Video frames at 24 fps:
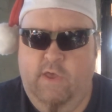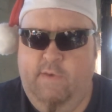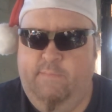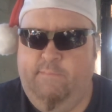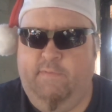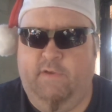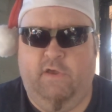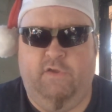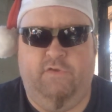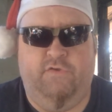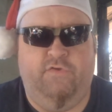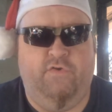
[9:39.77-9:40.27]

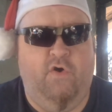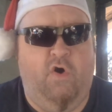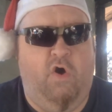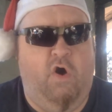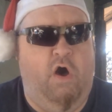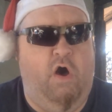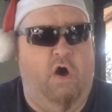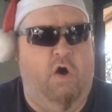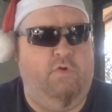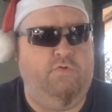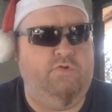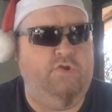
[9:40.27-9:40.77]
because you
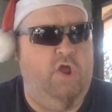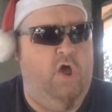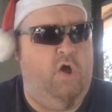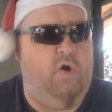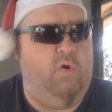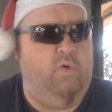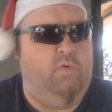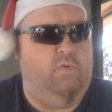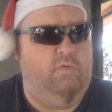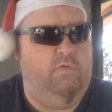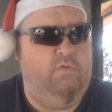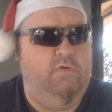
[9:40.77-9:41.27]
all
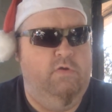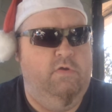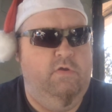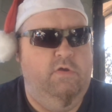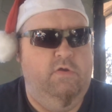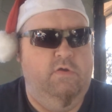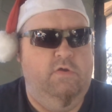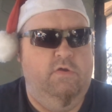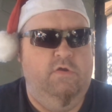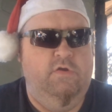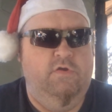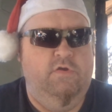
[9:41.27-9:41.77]
know
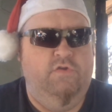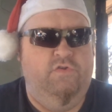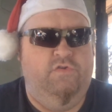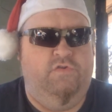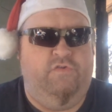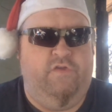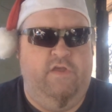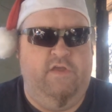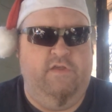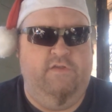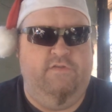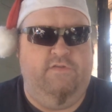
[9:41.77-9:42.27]

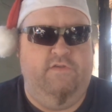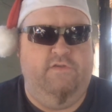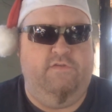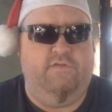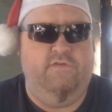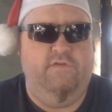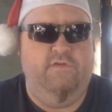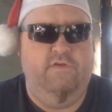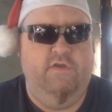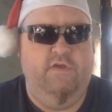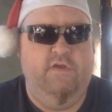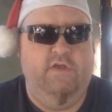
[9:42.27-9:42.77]

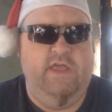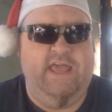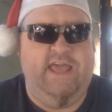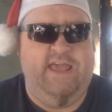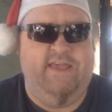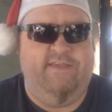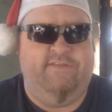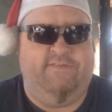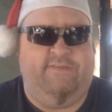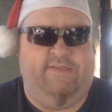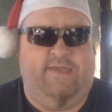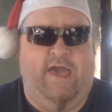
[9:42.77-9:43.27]
Jesus
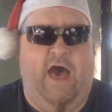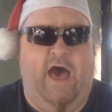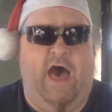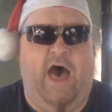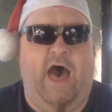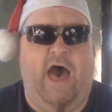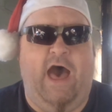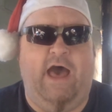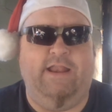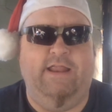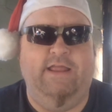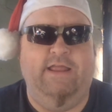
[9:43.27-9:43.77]
is
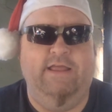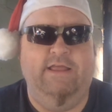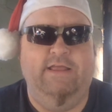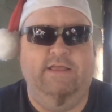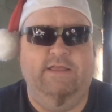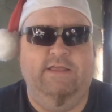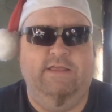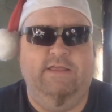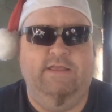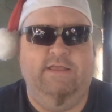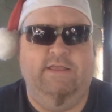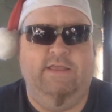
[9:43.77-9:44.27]
God
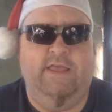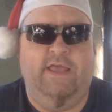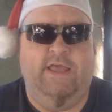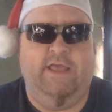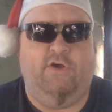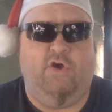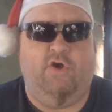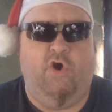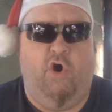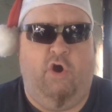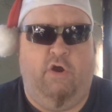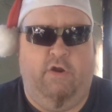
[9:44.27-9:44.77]

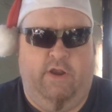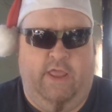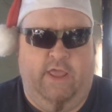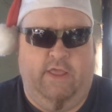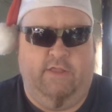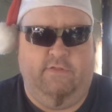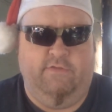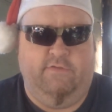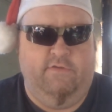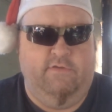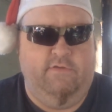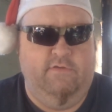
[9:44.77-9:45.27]

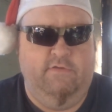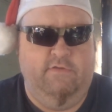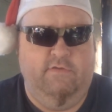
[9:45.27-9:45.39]
incarnate.